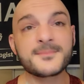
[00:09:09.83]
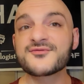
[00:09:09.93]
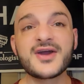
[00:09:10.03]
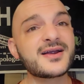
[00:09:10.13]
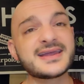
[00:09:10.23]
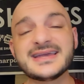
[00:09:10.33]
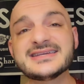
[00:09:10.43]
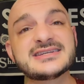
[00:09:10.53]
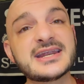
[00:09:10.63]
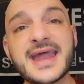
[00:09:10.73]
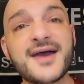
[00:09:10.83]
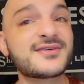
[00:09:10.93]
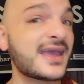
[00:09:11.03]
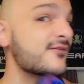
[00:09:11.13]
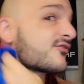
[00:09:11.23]
Very easy to
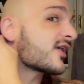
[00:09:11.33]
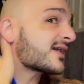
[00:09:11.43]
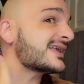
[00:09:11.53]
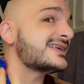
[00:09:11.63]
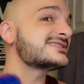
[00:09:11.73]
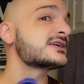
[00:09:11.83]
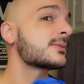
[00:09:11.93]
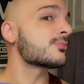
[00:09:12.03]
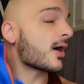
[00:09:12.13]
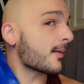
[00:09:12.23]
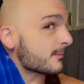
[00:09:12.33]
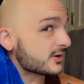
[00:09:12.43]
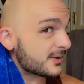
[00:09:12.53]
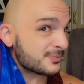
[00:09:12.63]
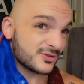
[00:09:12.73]
navigate, very easy to uh,
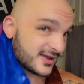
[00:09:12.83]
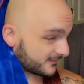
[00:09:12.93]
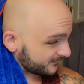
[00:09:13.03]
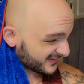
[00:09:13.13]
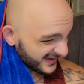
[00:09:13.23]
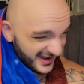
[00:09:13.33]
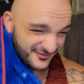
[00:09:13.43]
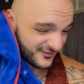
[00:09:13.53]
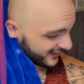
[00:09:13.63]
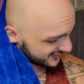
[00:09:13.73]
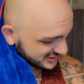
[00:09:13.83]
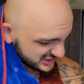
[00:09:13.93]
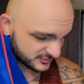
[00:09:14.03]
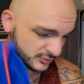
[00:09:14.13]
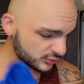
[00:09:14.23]
manipulate, and very
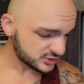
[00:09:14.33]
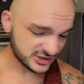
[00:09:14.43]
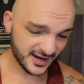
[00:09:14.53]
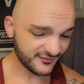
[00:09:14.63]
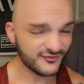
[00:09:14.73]
smooth shave.